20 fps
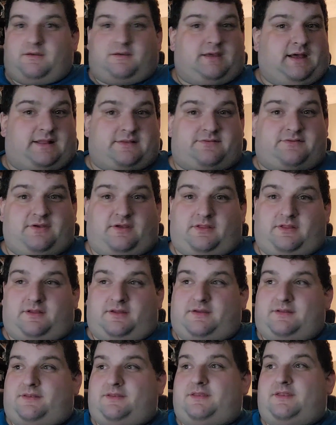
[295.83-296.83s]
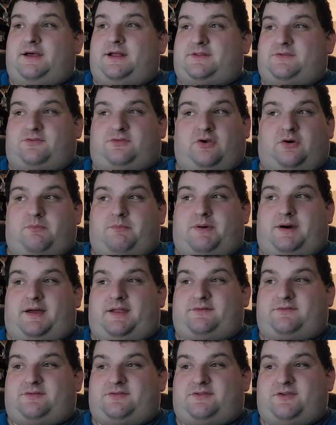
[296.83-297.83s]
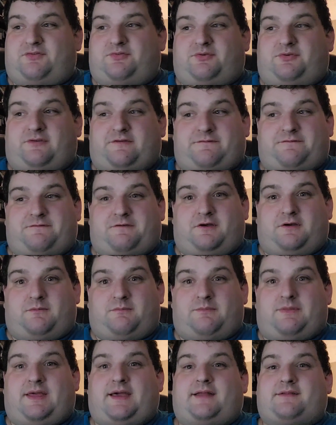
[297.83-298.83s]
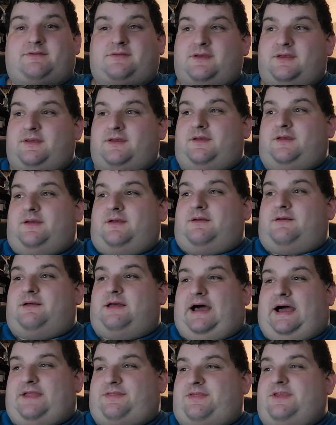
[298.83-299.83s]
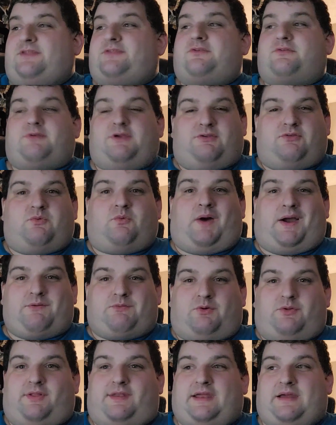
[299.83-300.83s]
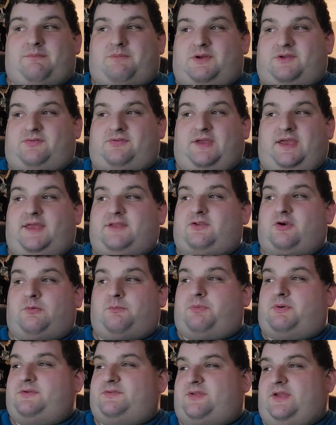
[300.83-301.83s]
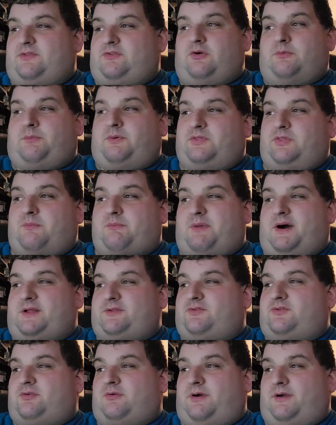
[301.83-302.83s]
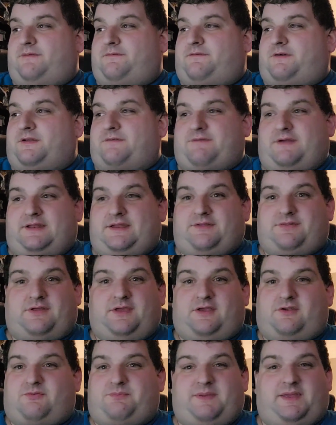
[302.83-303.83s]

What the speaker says: Godzilla, not so much. This was a film that I think the reason why Roland Emmerich said don't put the monster in front of anything is